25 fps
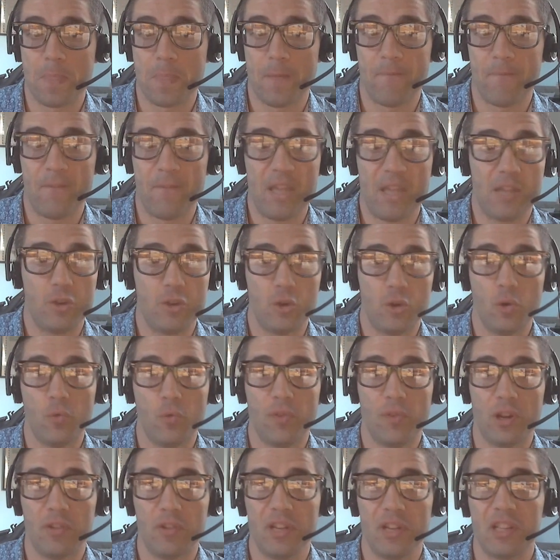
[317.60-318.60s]
We do
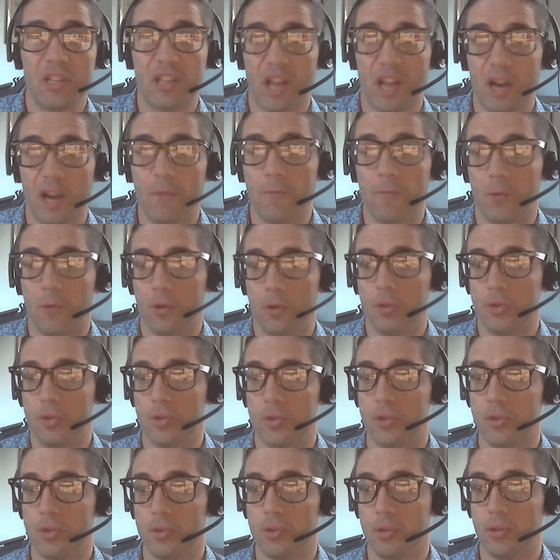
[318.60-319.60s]
very diverse,
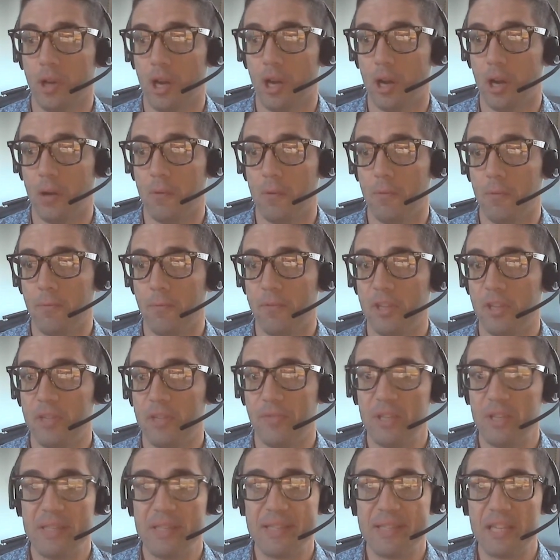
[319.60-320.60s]

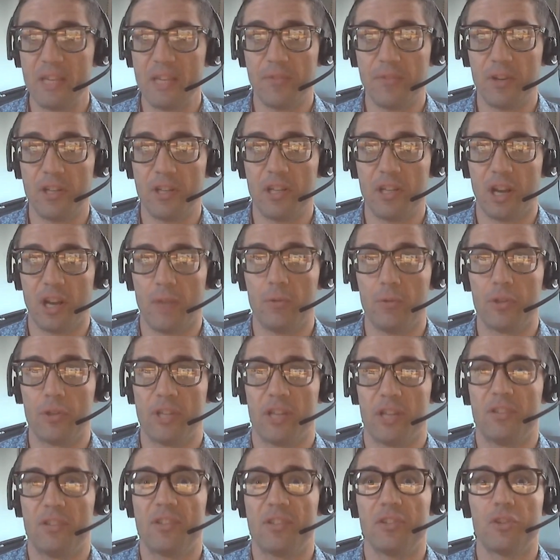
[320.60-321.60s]
we seek very diverse
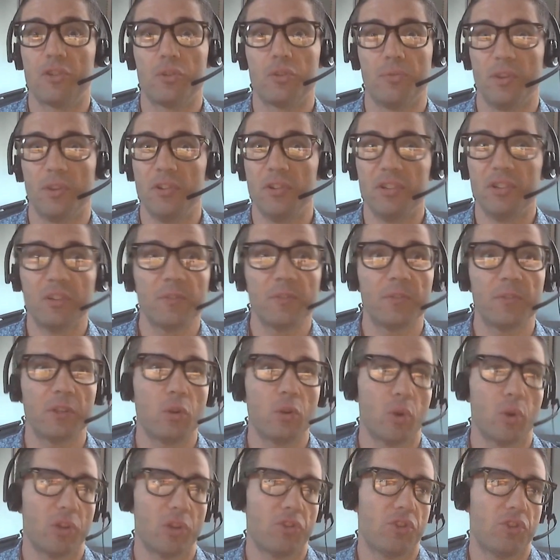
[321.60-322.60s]
answers to very different
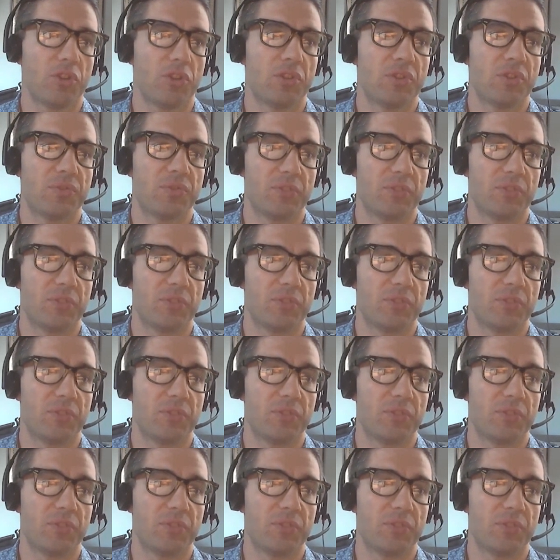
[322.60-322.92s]
questions.